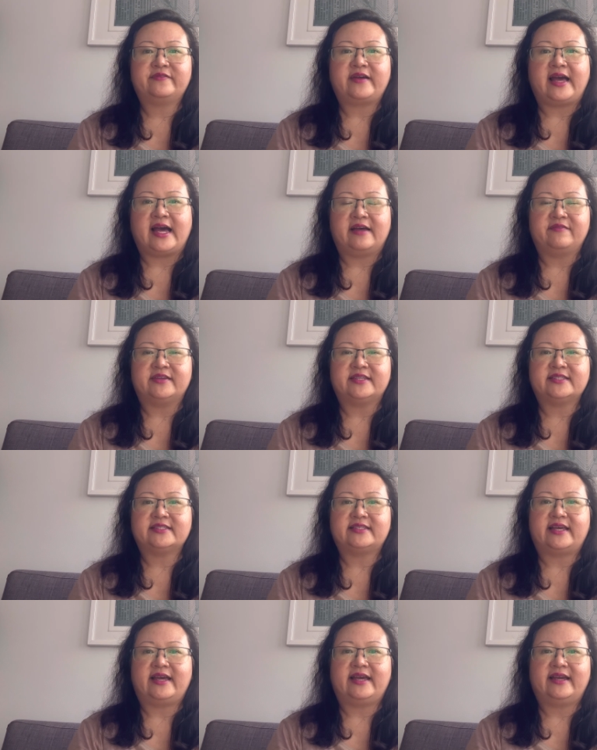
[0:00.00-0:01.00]
having
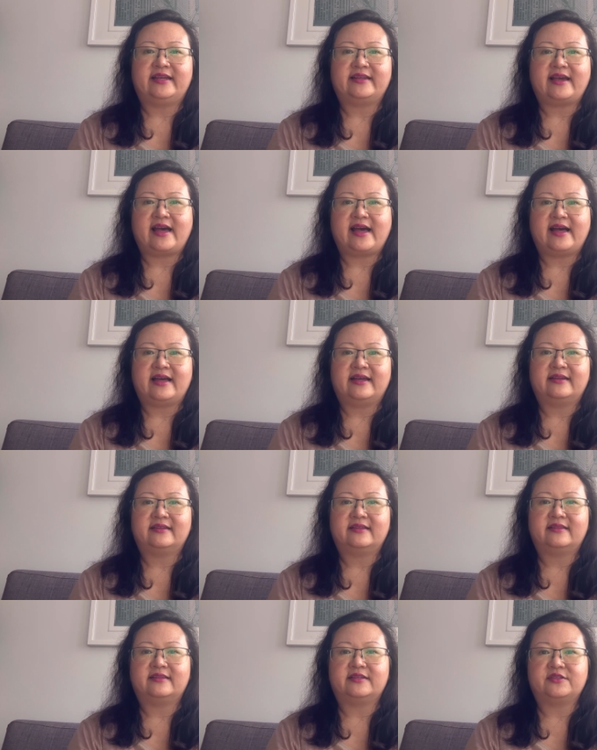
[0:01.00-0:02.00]
stayed at
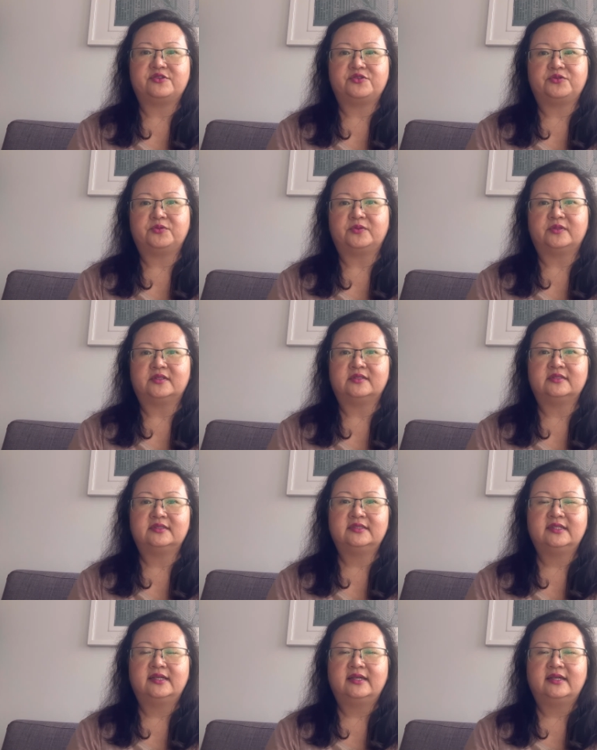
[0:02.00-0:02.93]
the Jewel,